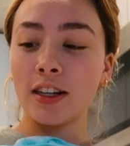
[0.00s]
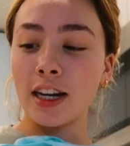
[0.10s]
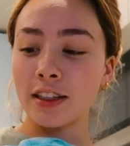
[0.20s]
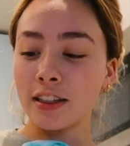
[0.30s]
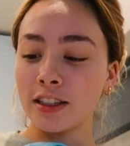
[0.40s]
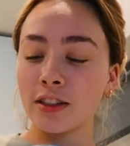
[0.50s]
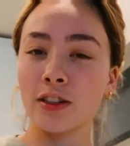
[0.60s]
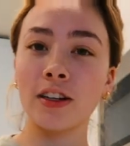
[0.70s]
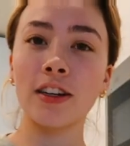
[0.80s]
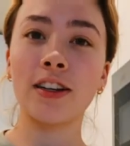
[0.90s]
And then these
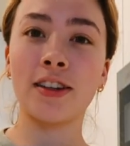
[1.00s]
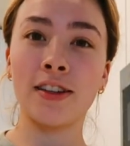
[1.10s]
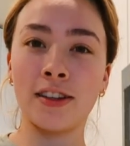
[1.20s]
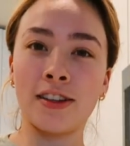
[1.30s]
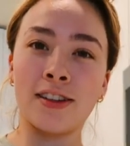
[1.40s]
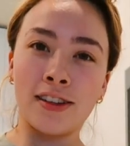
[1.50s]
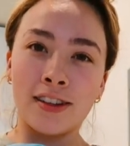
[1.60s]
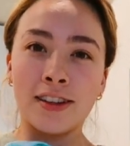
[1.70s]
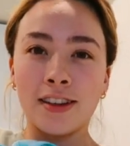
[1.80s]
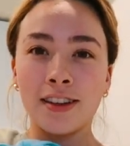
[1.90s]
are,
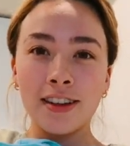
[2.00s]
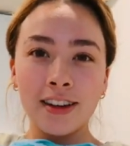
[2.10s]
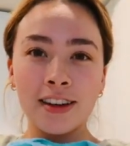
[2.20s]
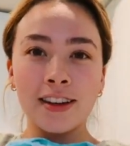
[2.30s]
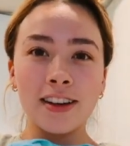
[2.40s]
ow!